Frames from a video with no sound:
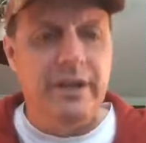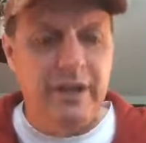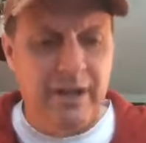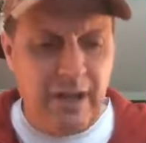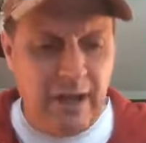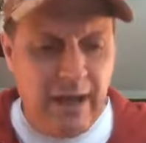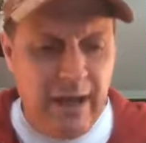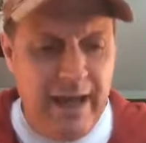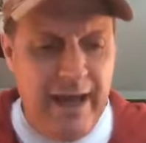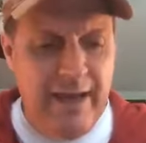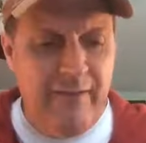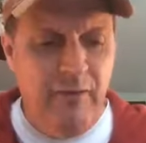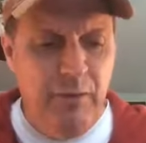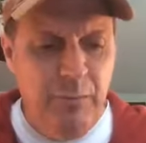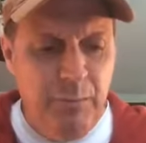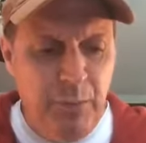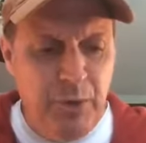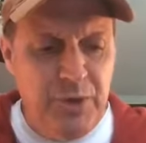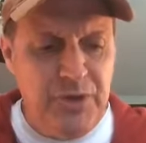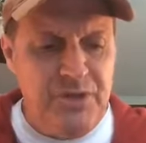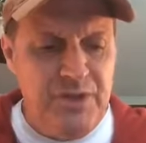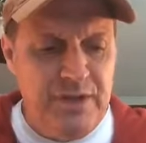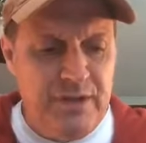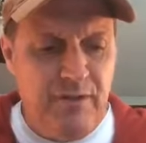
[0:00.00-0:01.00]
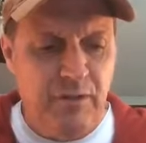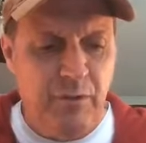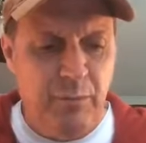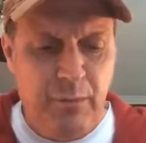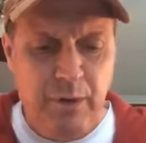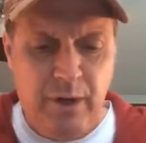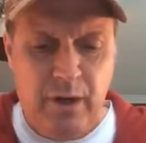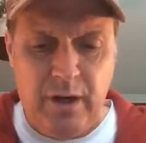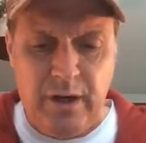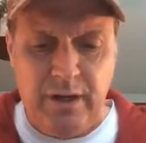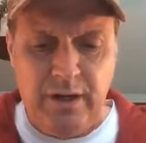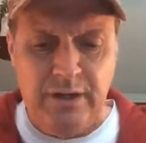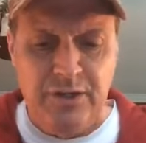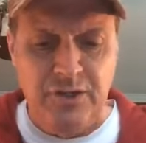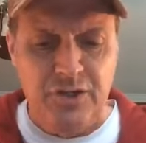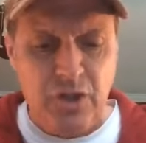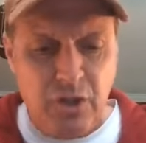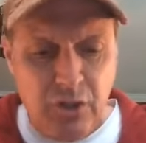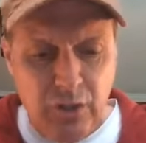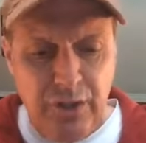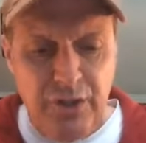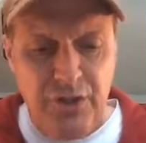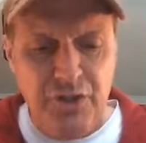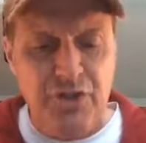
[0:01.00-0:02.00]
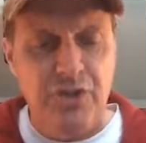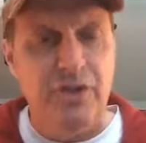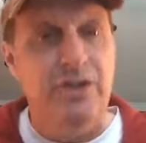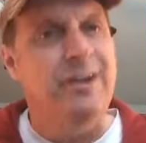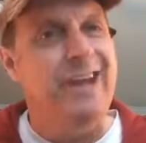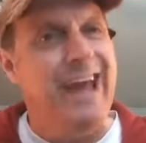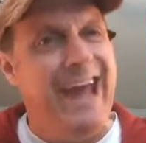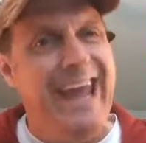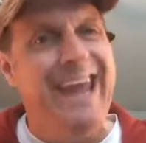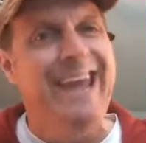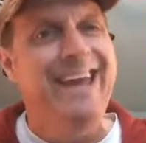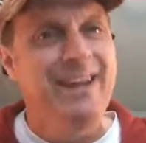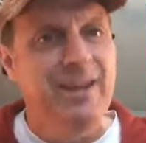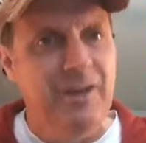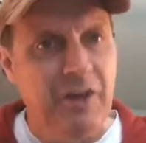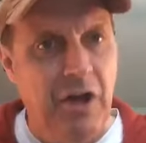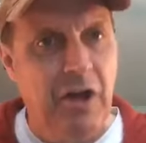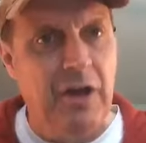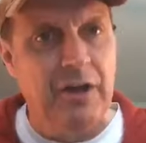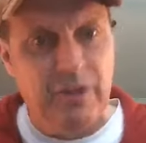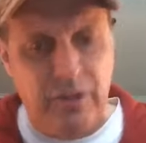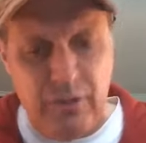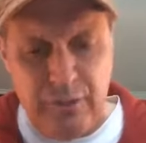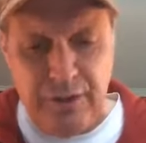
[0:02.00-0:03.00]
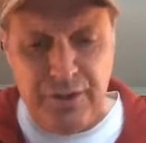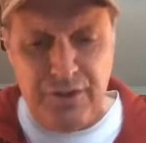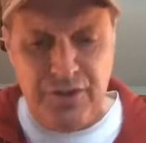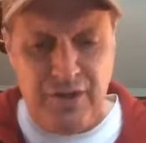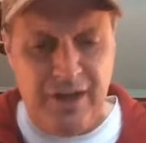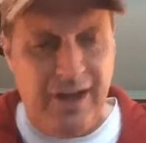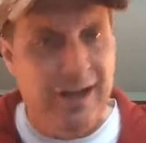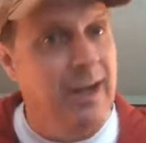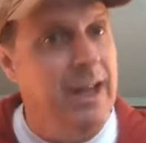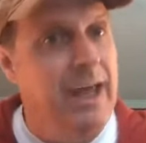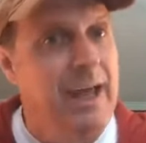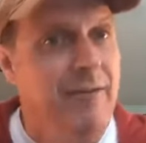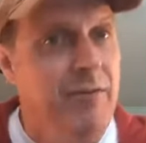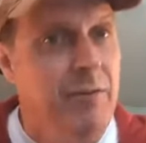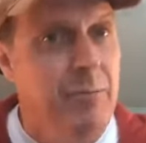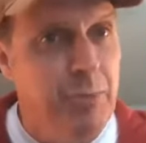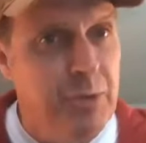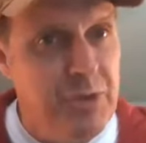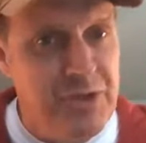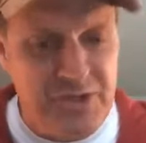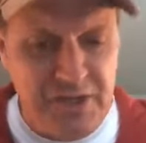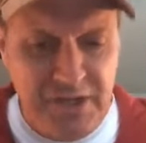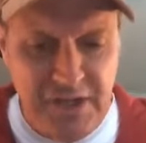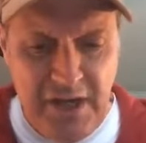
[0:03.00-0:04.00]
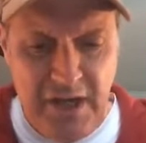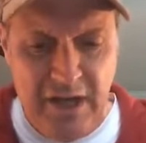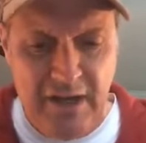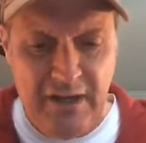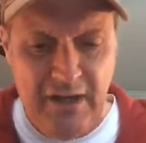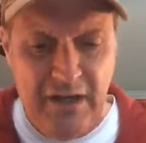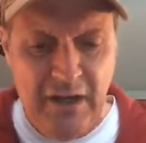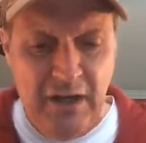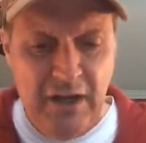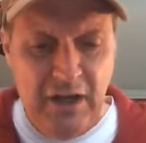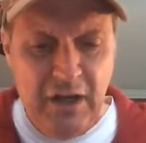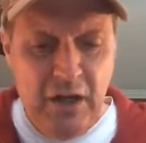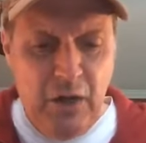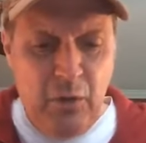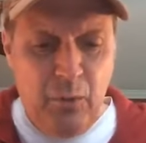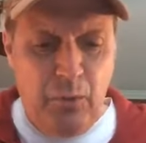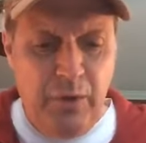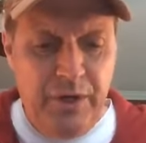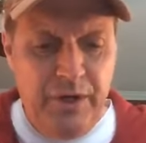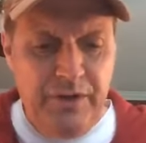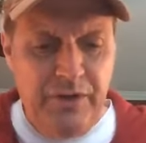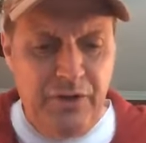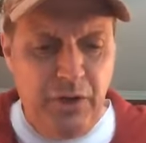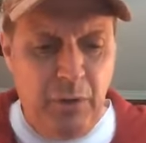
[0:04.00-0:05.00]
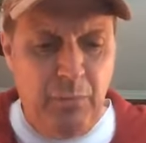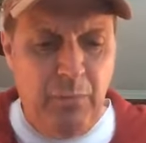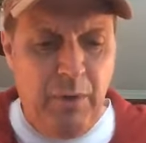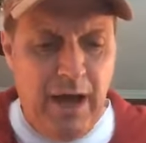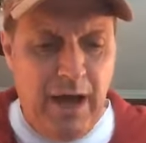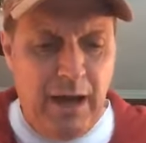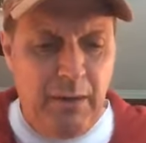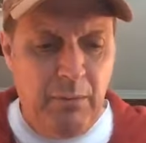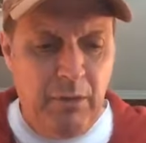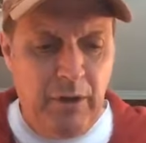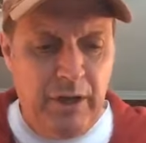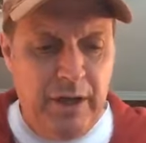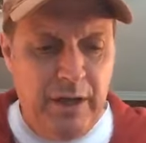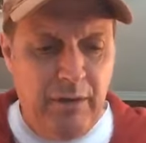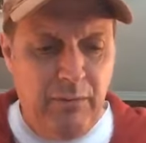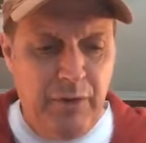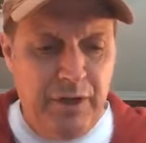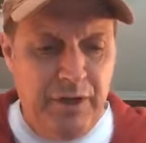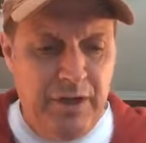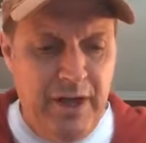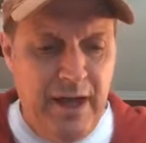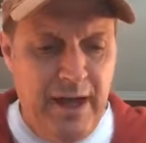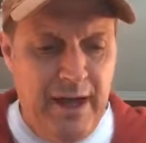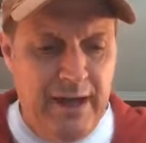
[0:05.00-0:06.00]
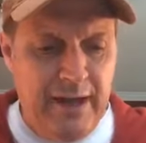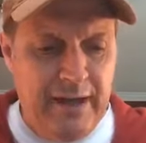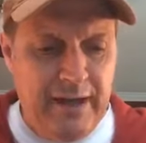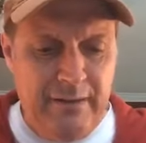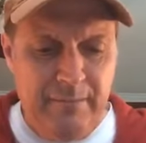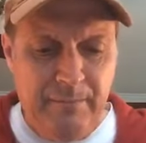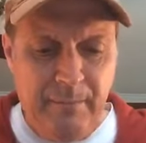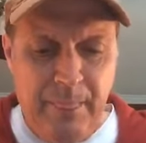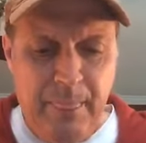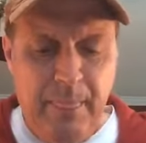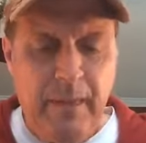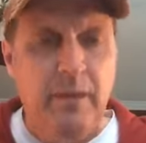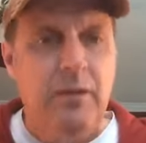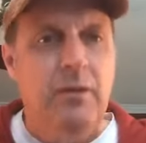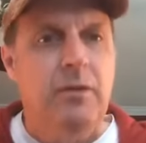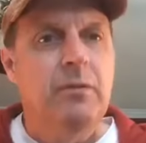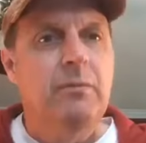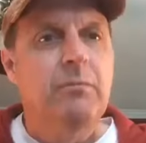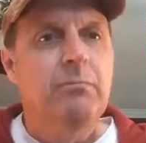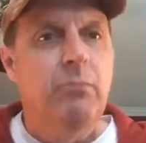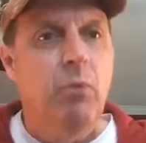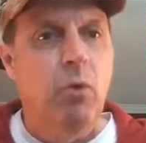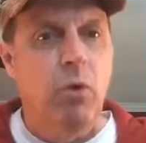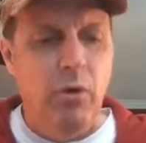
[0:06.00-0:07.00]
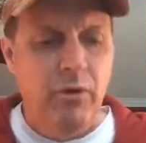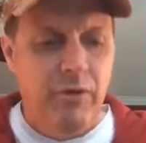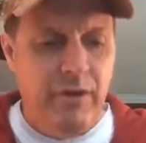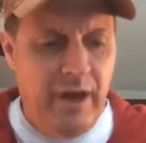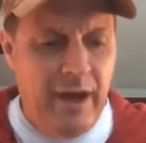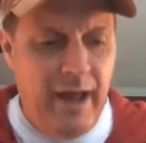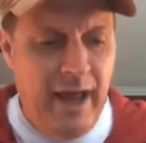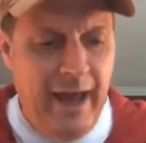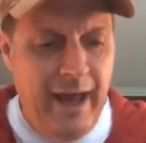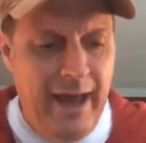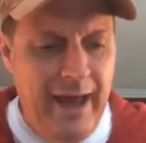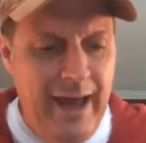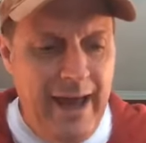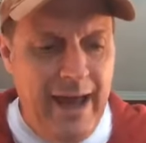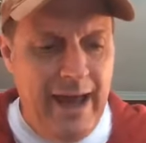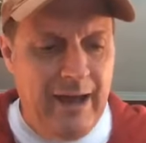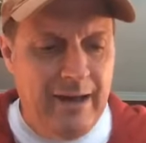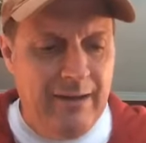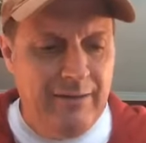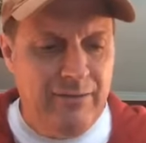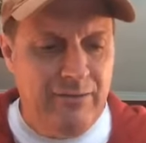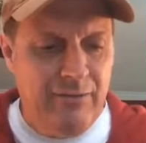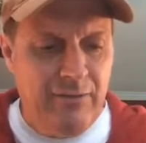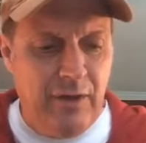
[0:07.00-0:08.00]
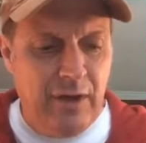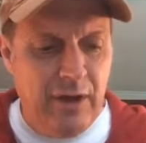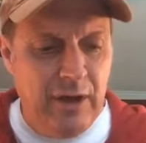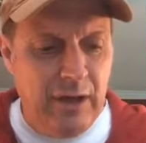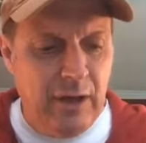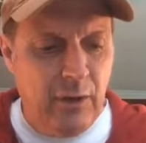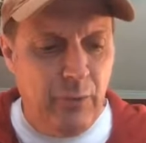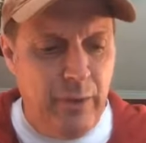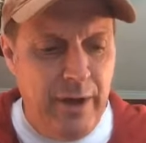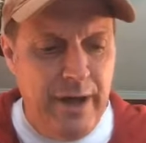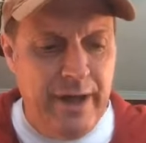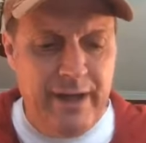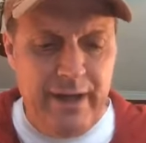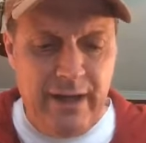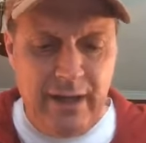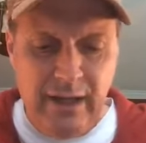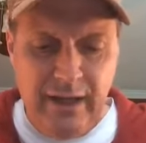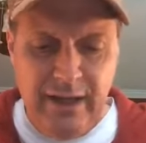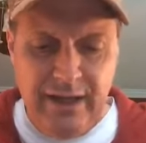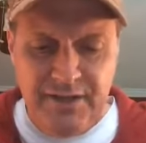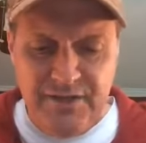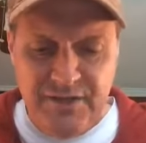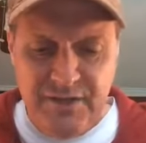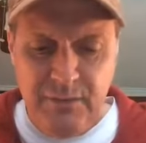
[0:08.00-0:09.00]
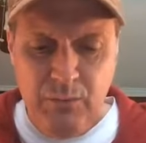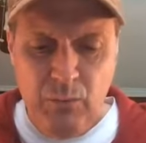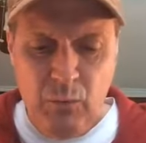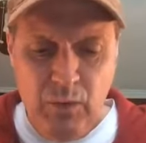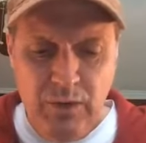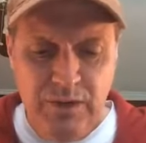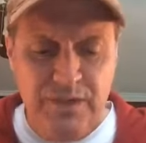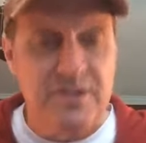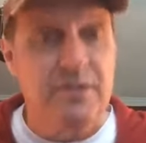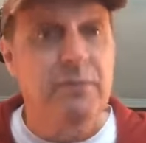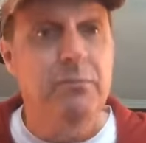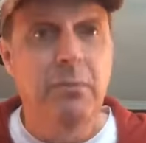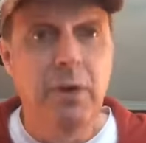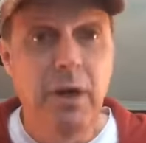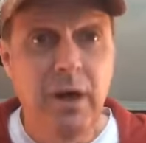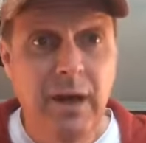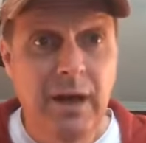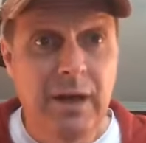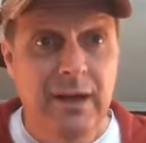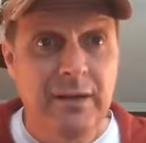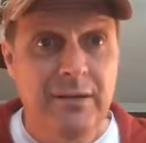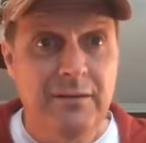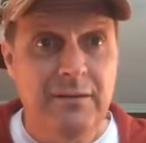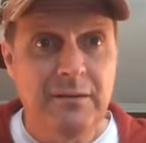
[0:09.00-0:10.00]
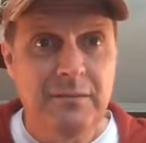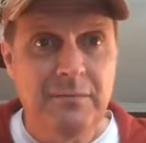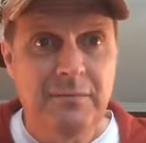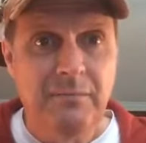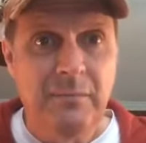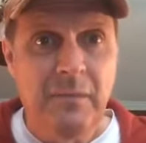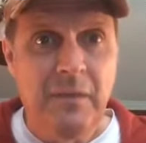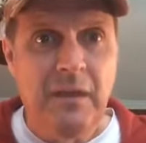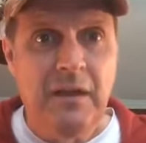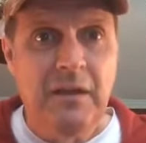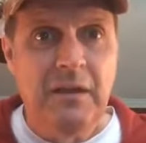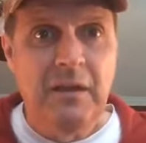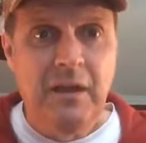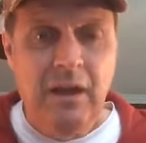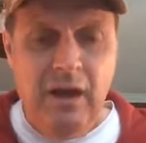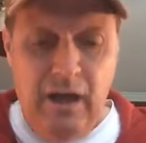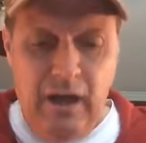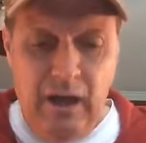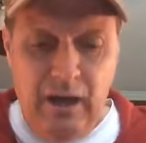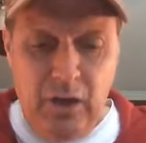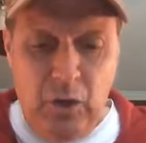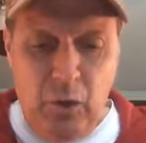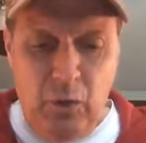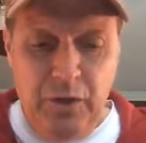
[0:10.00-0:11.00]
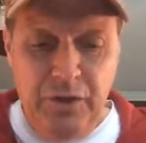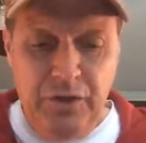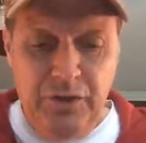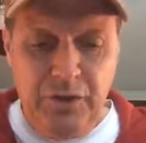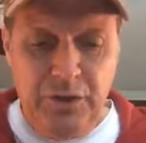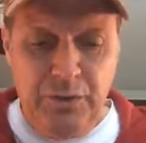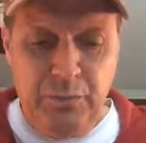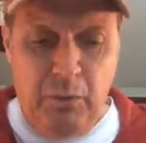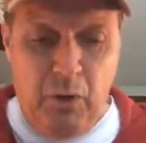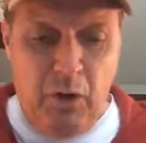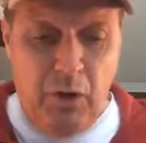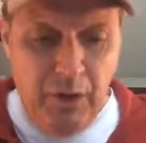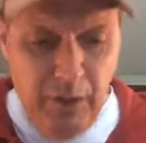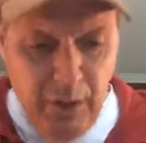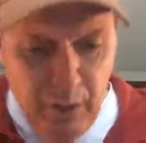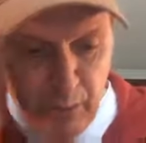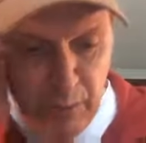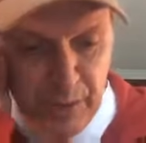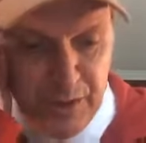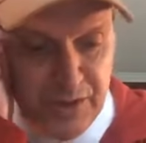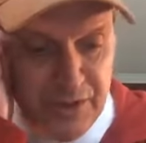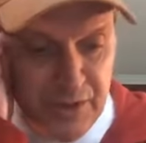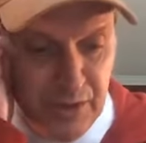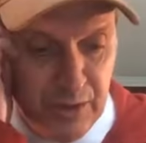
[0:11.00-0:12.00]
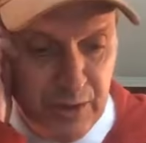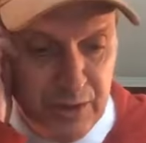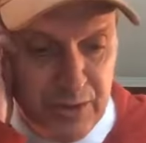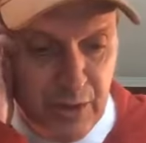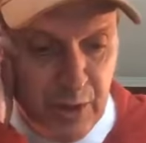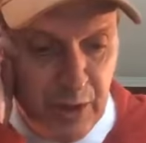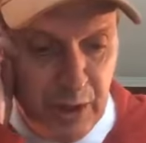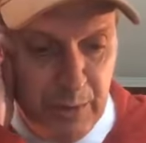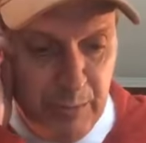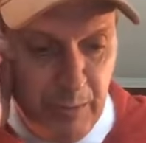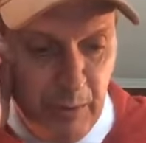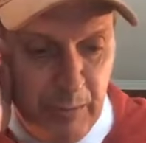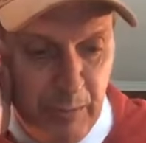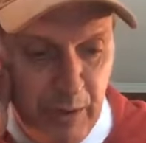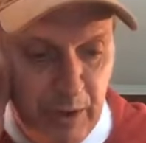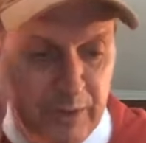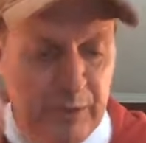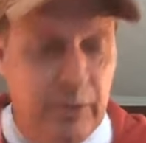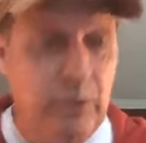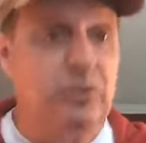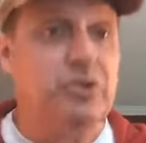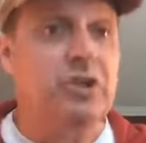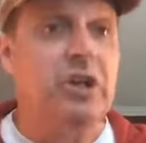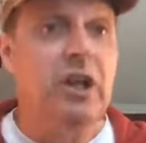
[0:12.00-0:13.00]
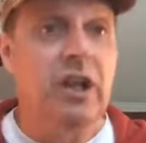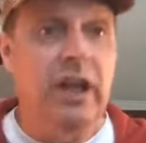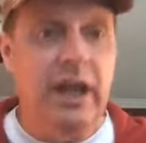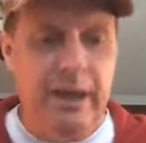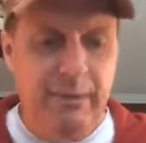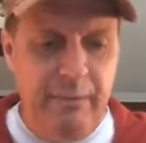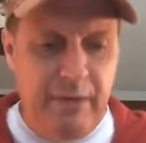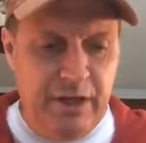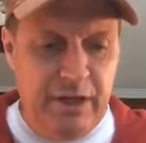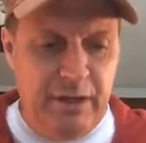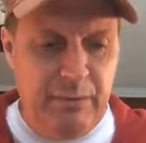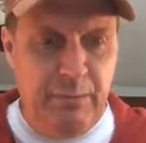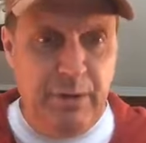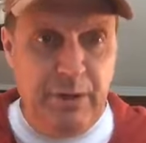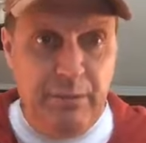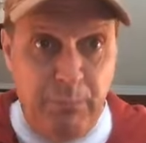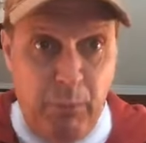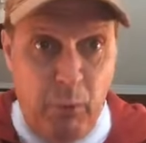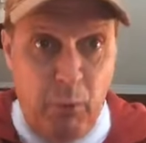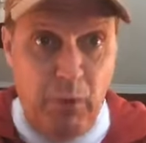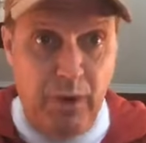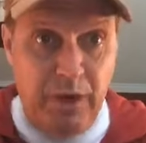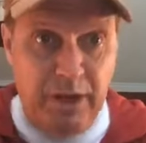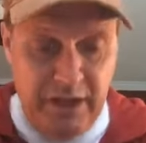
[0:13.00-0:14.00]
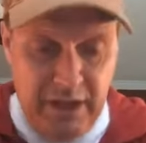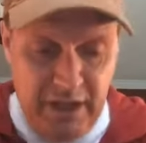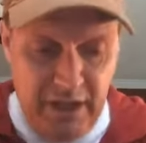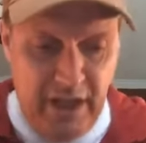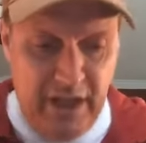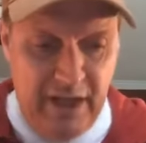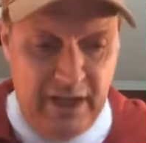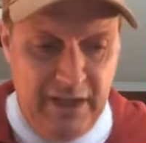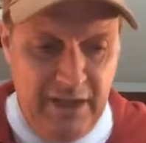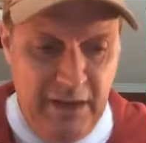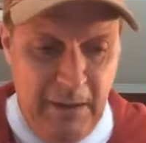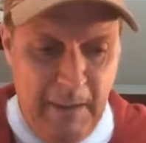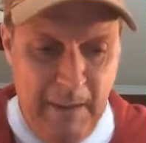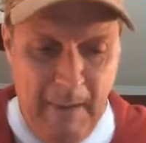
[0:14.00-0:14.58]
11% of Americans, Christian and non Christian, 11%, read their Bible every day. More than half uh, read it less than once a month according to the Barna Research Group, among those claiming to be born again,